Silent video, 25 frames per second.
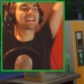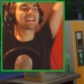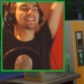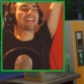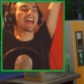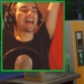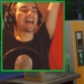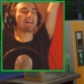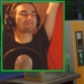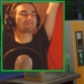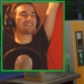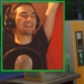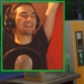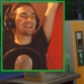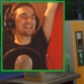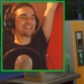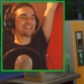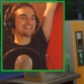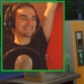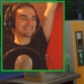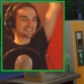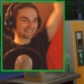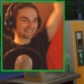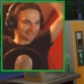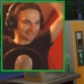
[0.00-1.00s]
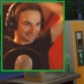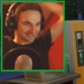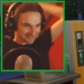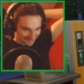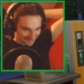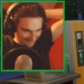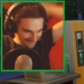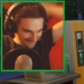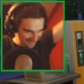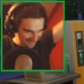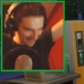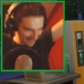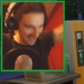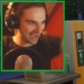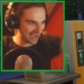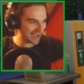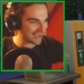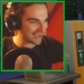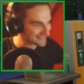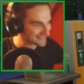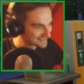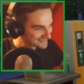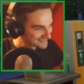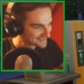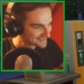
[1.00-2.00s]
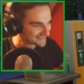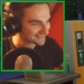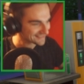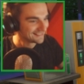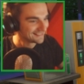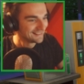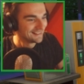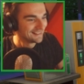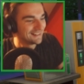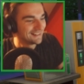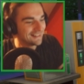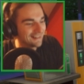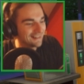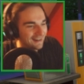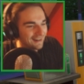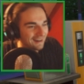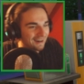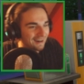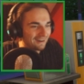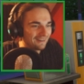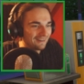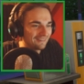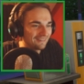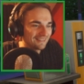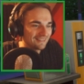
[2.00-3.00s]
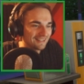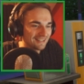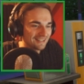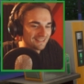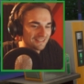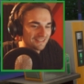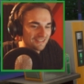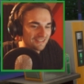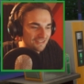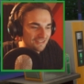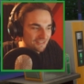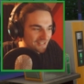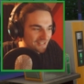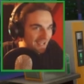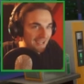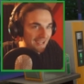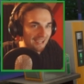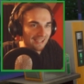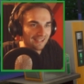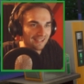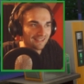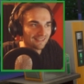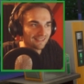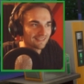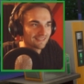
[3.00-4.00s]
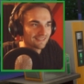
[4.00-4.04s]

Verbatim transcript: accepted. Yes. Holy shit.